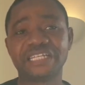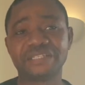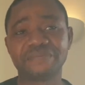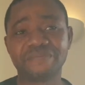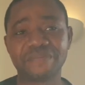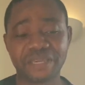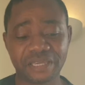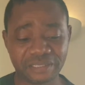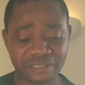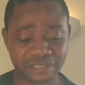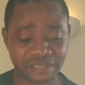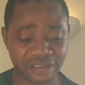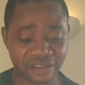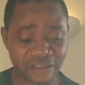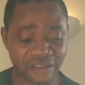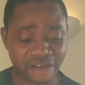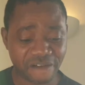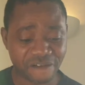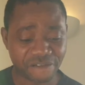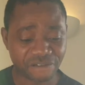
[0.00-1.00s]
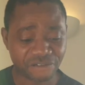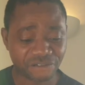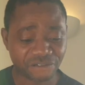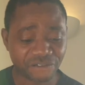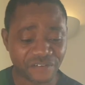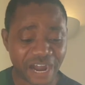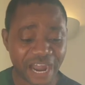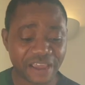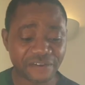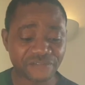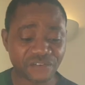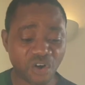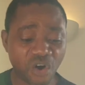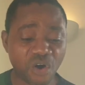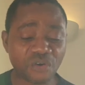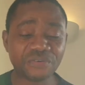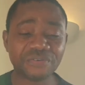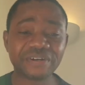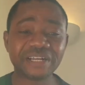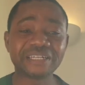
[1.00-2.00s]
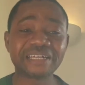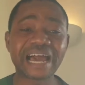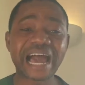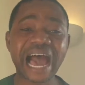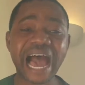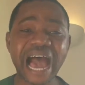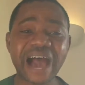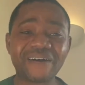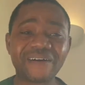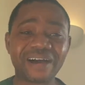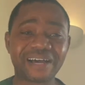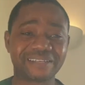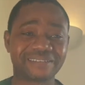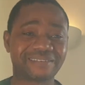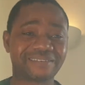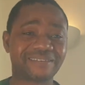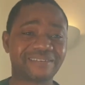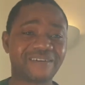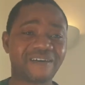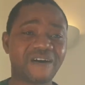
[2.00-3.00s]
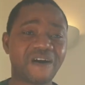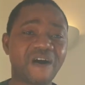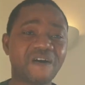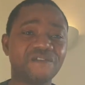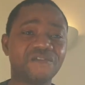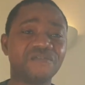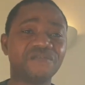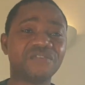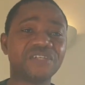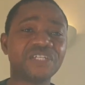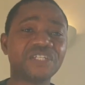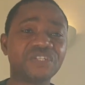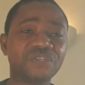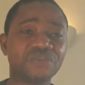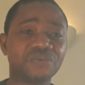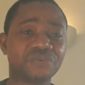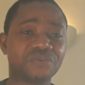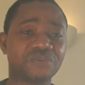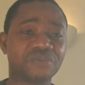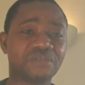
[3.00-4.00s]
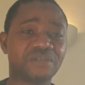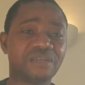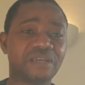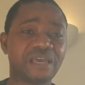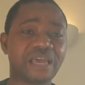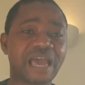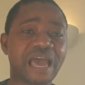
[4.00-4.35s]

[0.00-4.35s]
It means 500 hours of videos